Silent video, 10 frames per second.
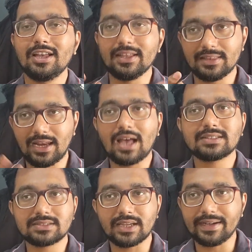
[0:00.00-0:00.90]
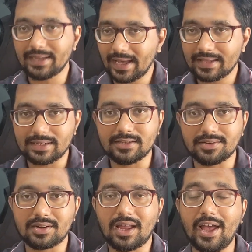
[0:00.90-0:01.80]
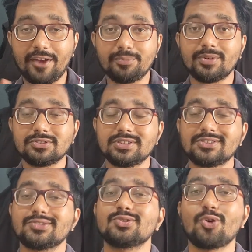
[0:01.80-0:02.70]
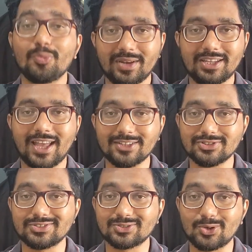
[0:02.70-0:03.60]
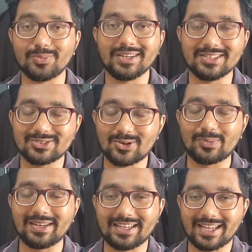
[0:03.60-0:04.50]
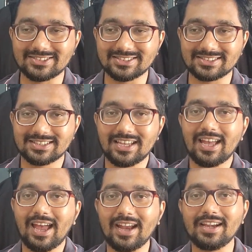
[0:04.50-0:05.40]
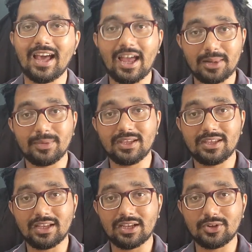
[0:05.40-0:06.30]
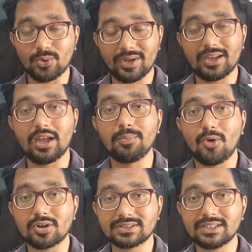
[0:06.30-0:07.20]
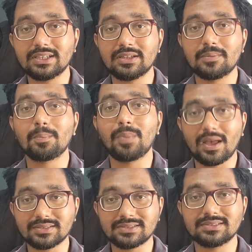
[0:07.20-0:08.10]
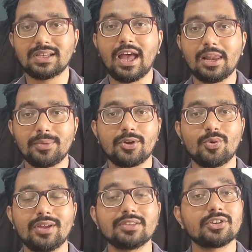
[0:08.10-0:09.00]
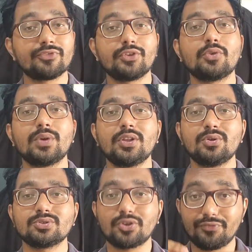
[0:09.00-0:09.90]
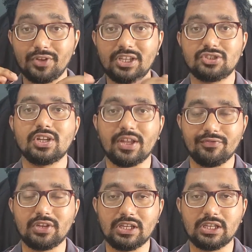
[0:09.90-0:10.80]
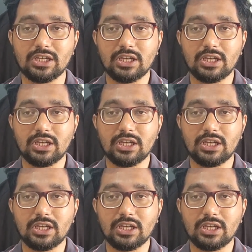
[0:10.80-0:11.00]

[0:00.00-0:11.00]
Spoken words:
in the last entire year I have purchased so many gadgets, so many gadgets, and I'll be doing unboxing. Plus, I'll be doing the review videos of each and every